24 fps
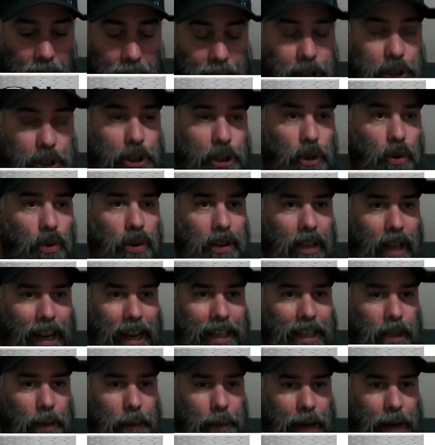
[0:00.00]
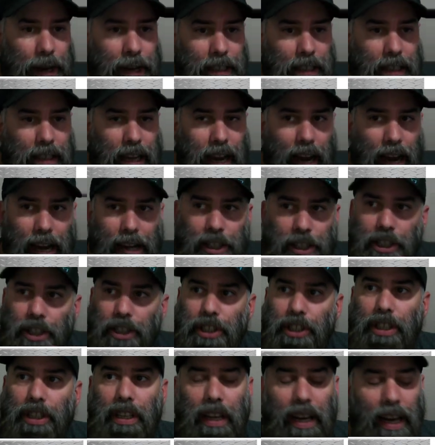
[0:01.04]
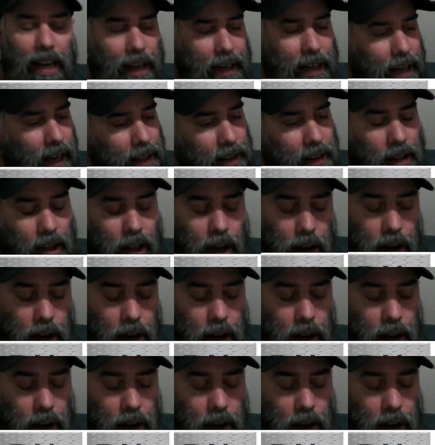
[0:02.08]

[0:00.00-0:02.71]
do like the base. I love the